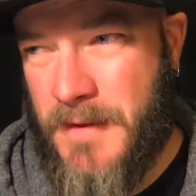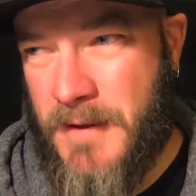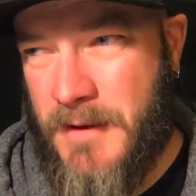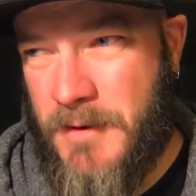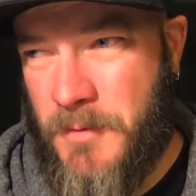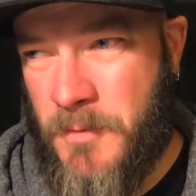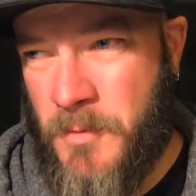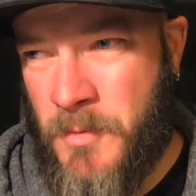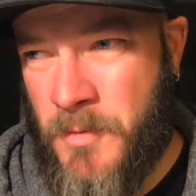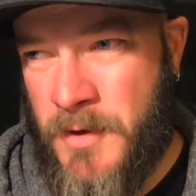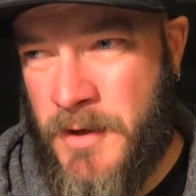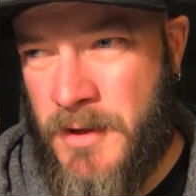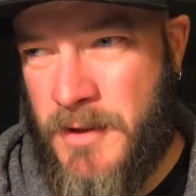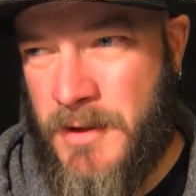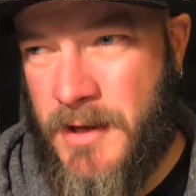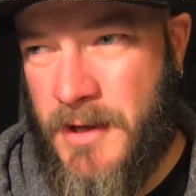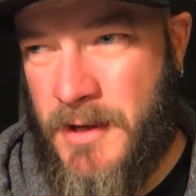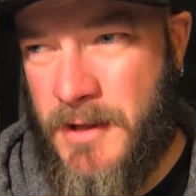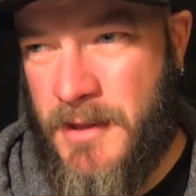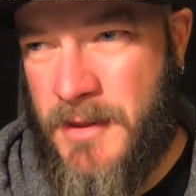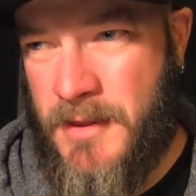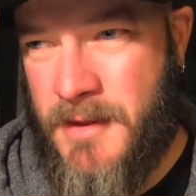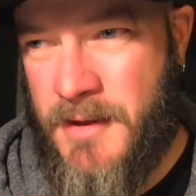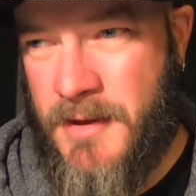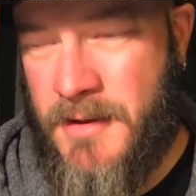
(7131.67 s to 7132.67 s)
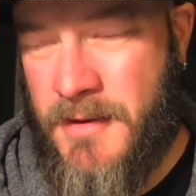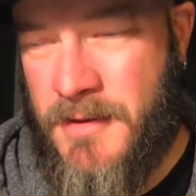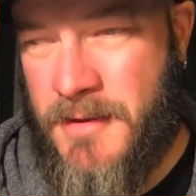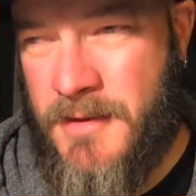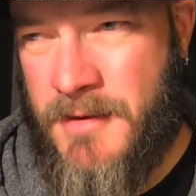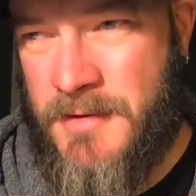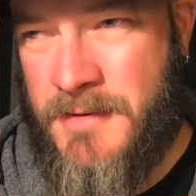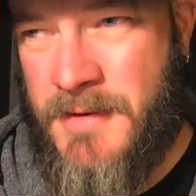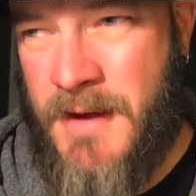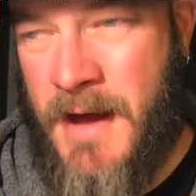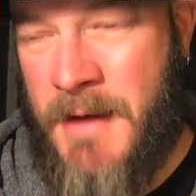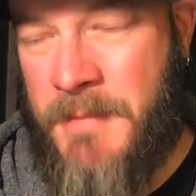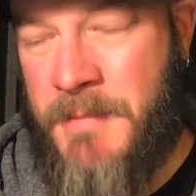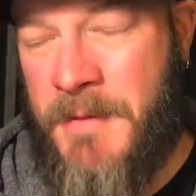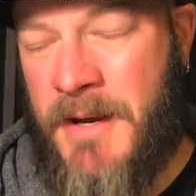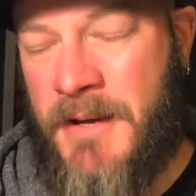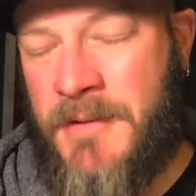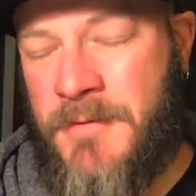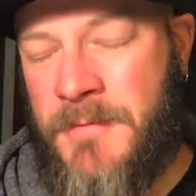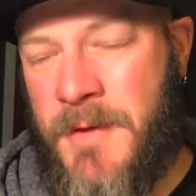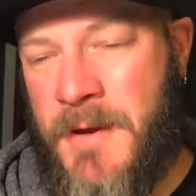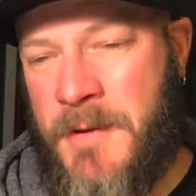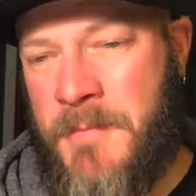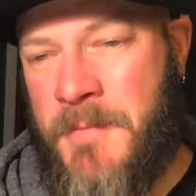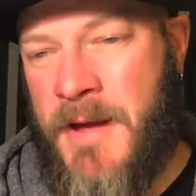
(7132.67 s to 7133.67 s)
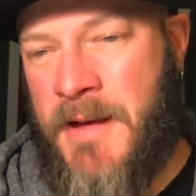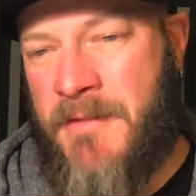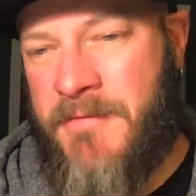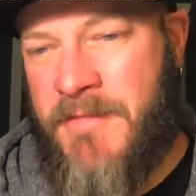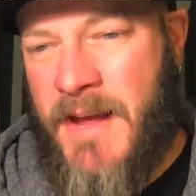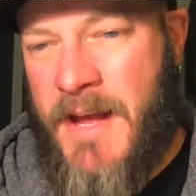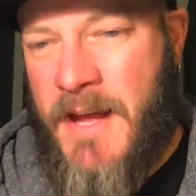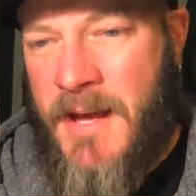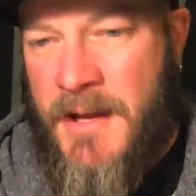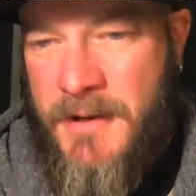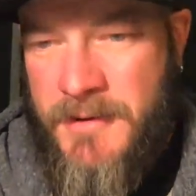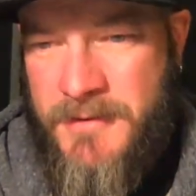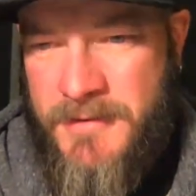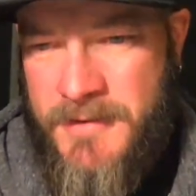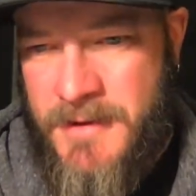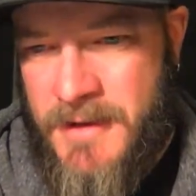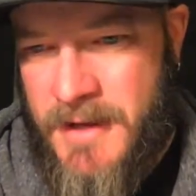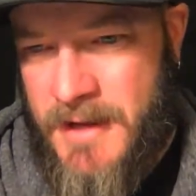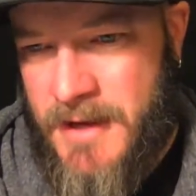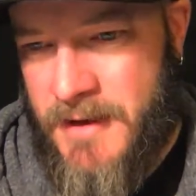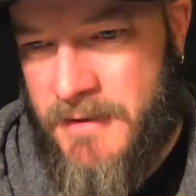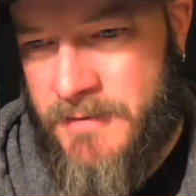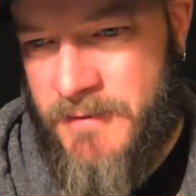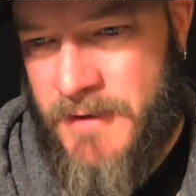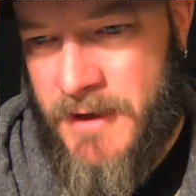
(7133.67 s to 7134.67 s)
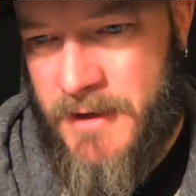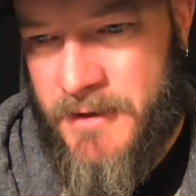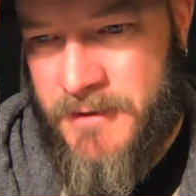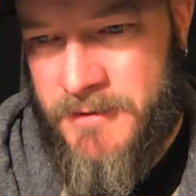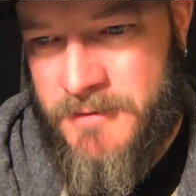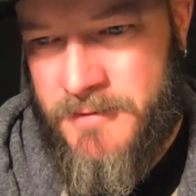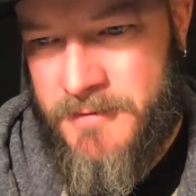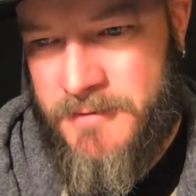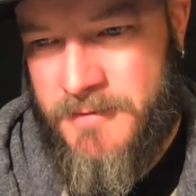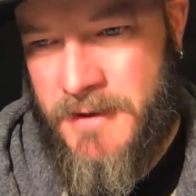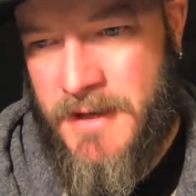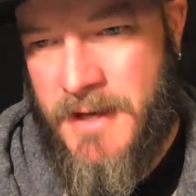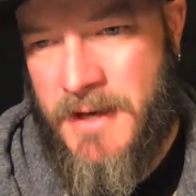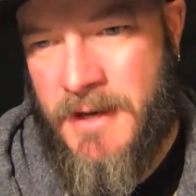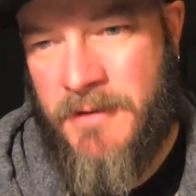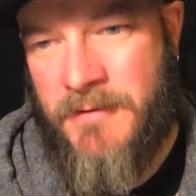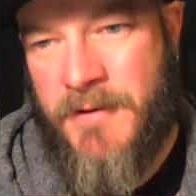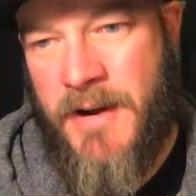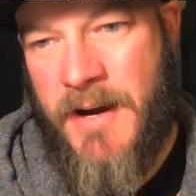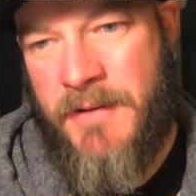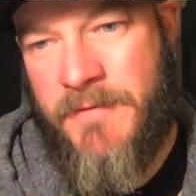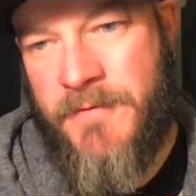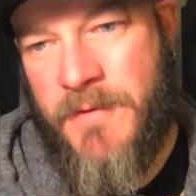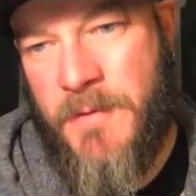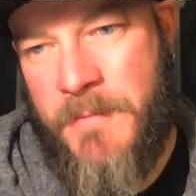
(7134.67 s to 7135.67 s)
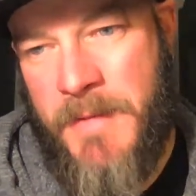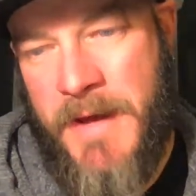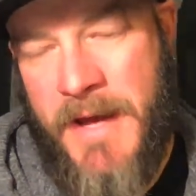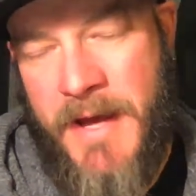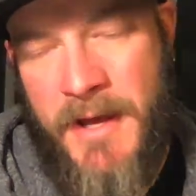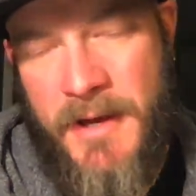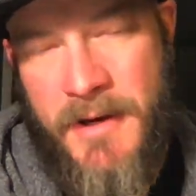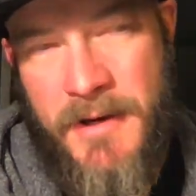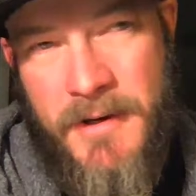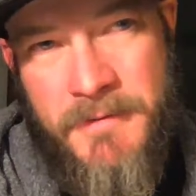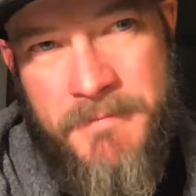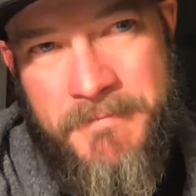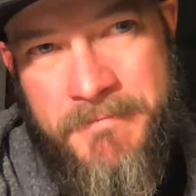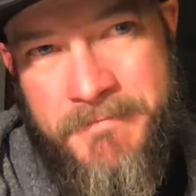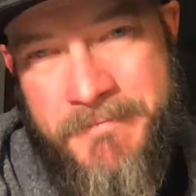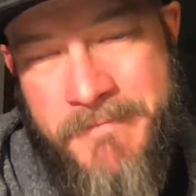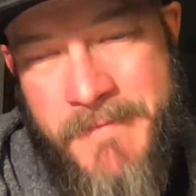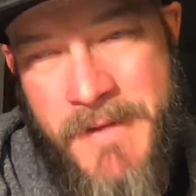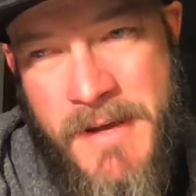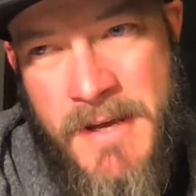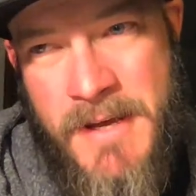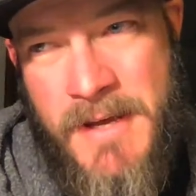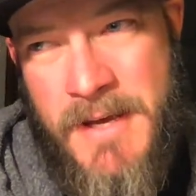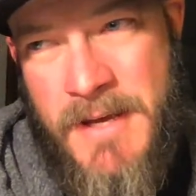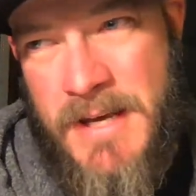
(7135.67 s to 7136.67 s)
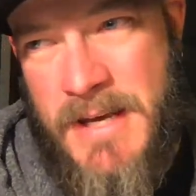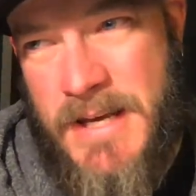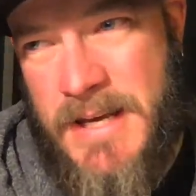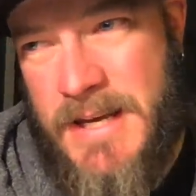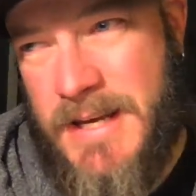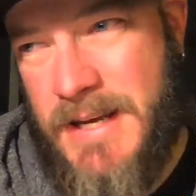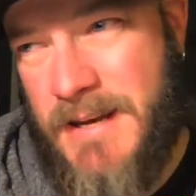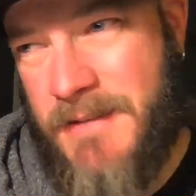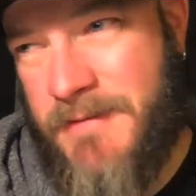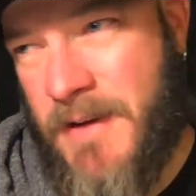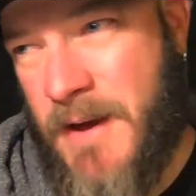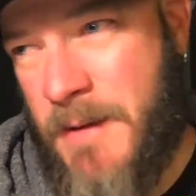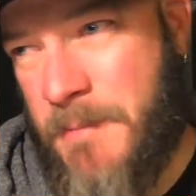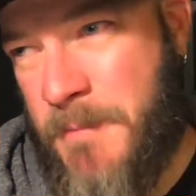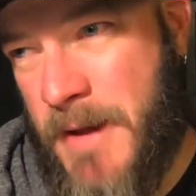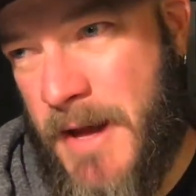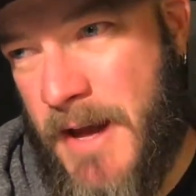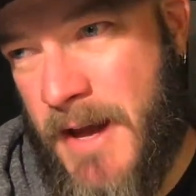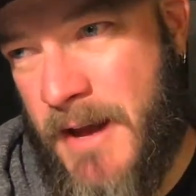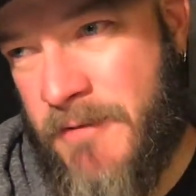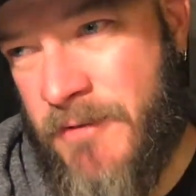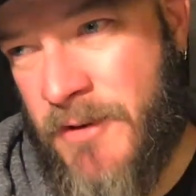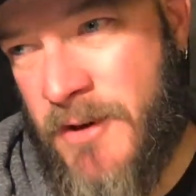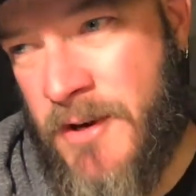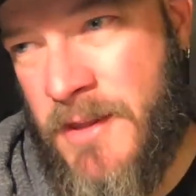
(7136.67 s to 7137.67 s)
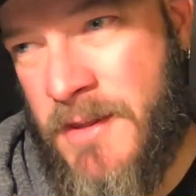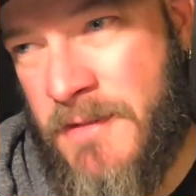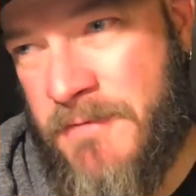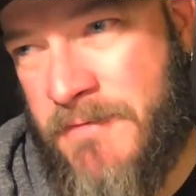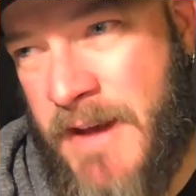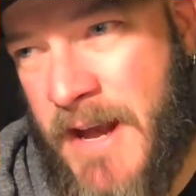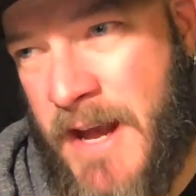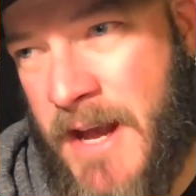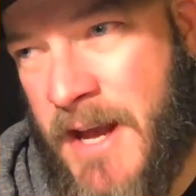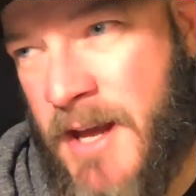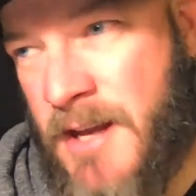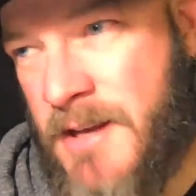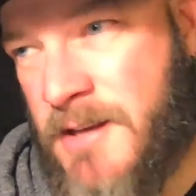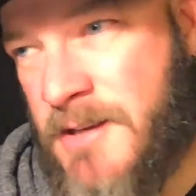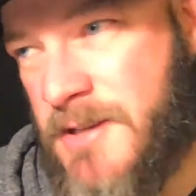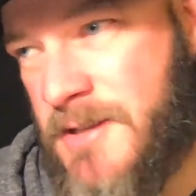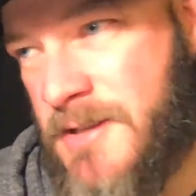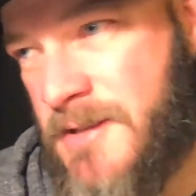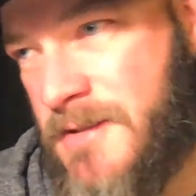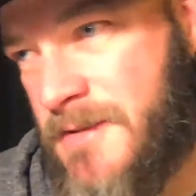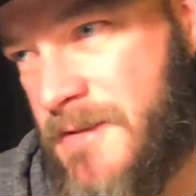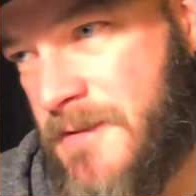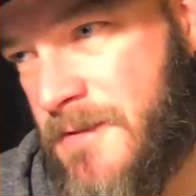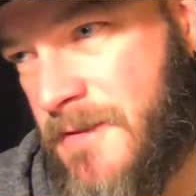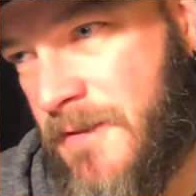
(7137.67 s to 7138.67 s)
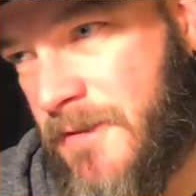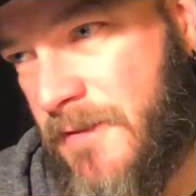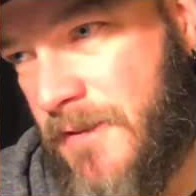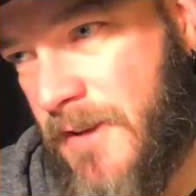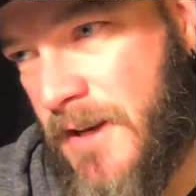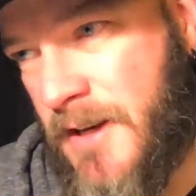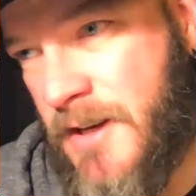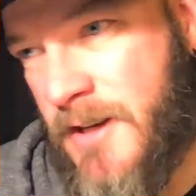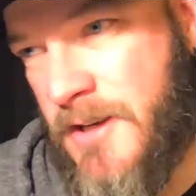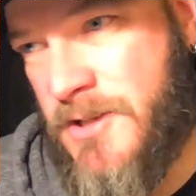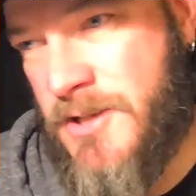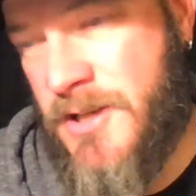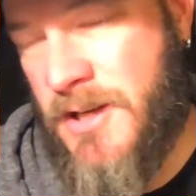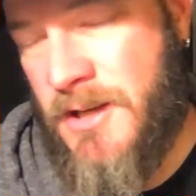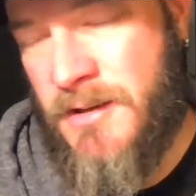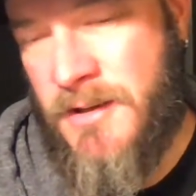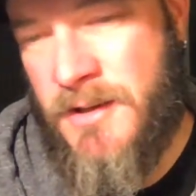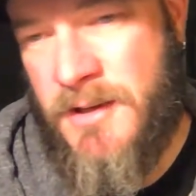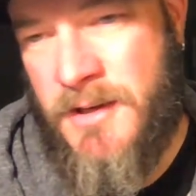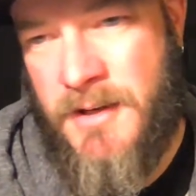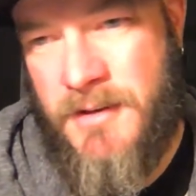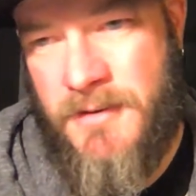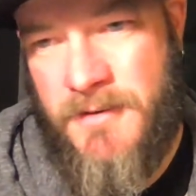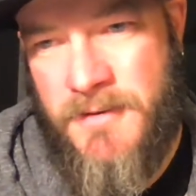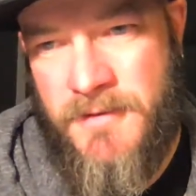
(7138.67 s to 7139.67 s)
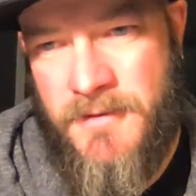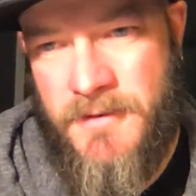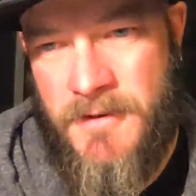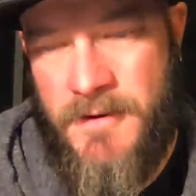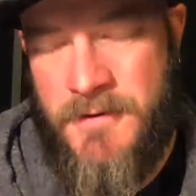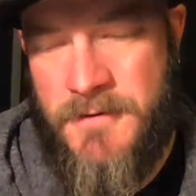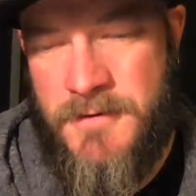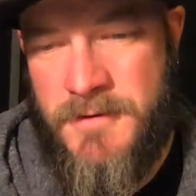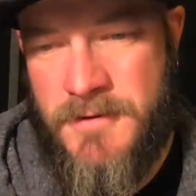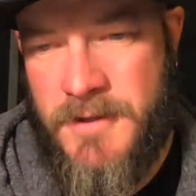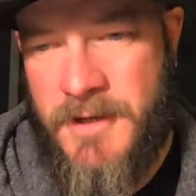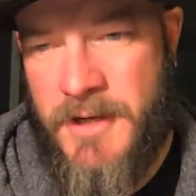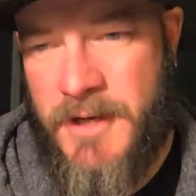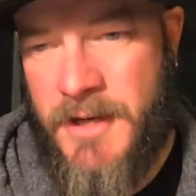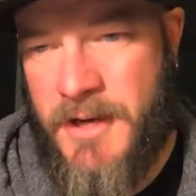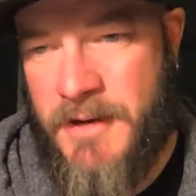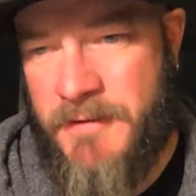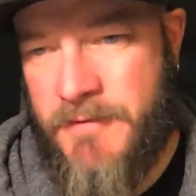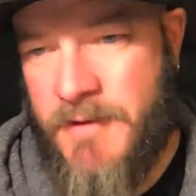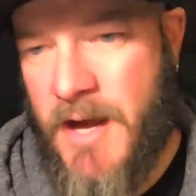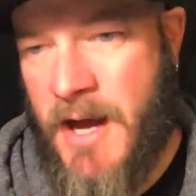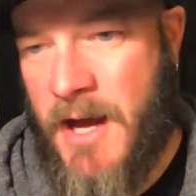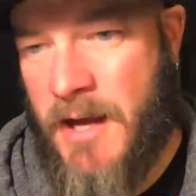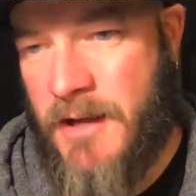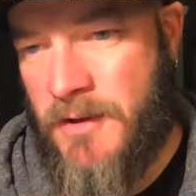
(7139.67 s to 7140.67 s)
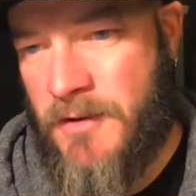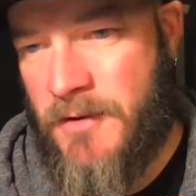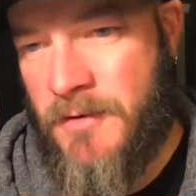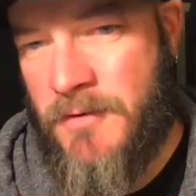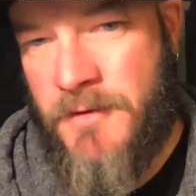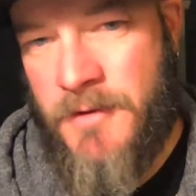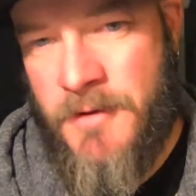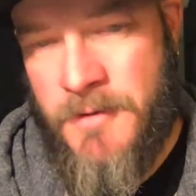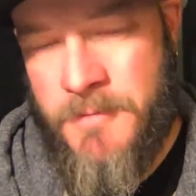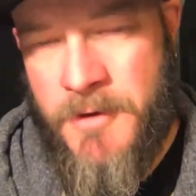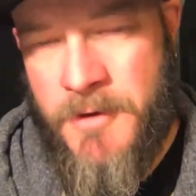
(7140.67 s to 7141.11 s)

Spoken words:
Really, the time that I spend in my van is in the evenings getting ready for bed. And if I'm ever in the van just sitting and chilling, it's usually I've got YouTube